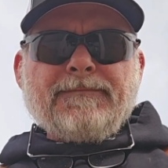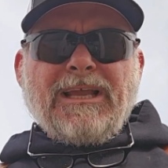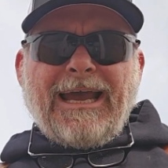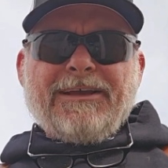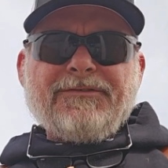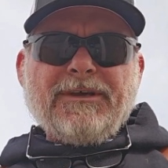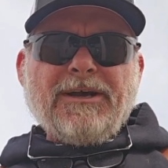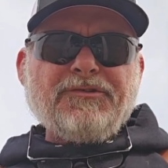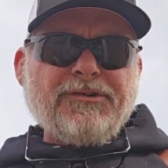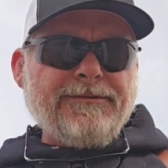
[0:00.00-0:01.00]
as
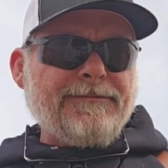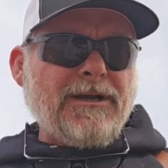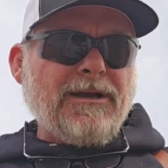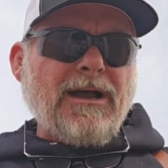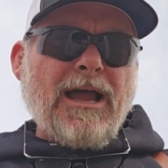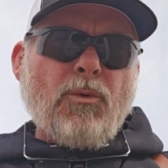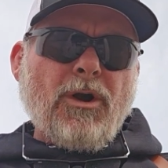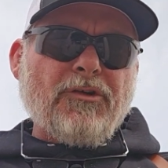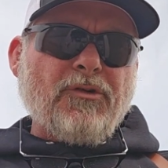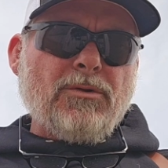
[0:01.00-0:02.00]
such, I
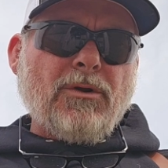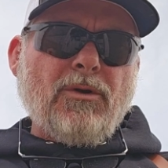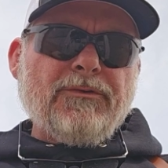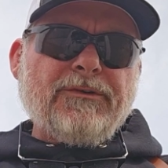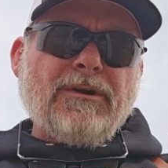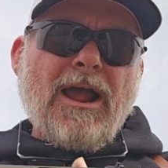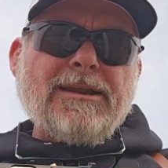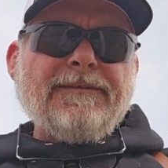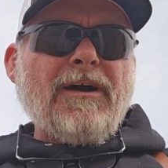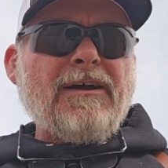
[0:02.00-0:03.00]
wear a shoulder holster
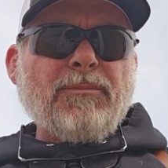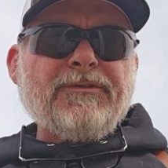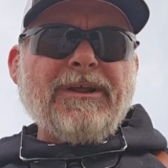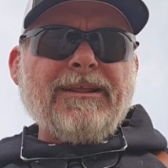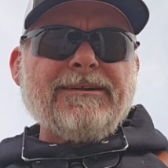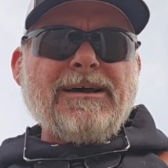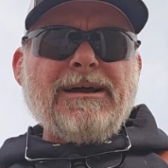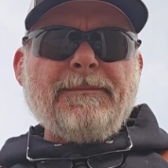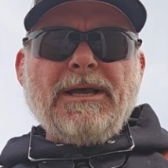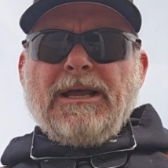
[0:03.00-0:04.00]
95% of the
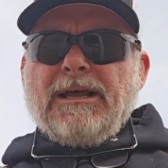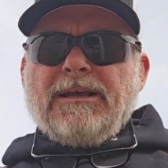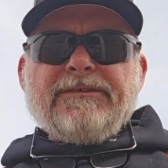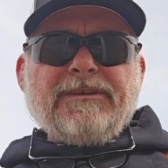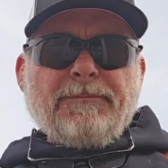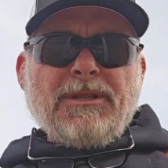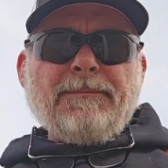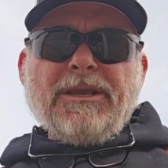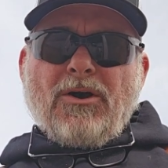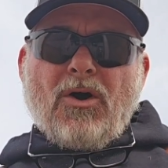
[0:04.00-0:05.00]
time, simply
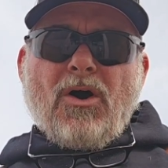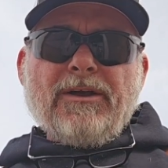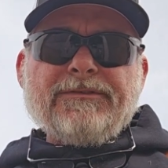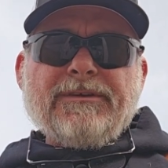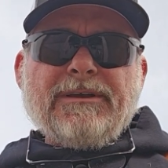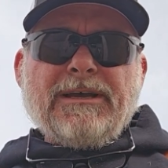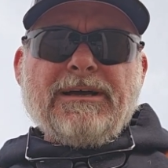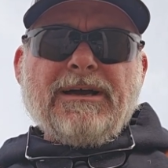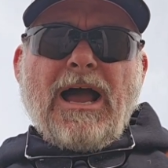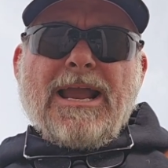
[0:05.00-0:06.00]
because
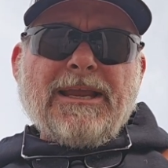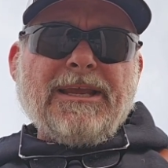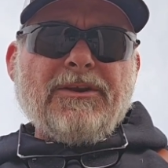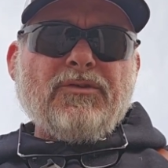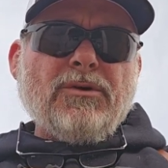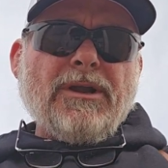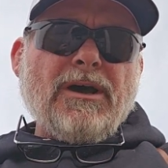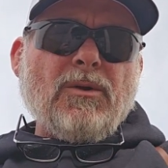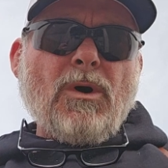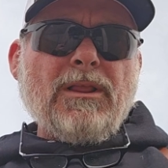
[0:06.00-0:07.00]
I can get to a
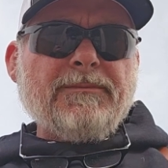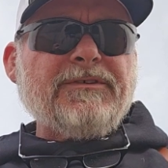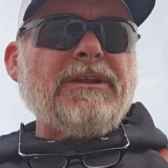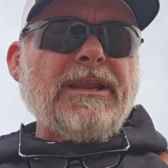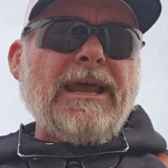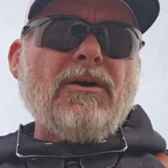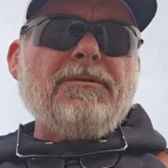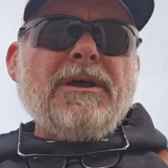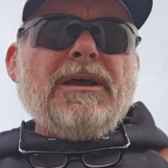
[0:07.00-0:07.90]
gun while I'm sitting down.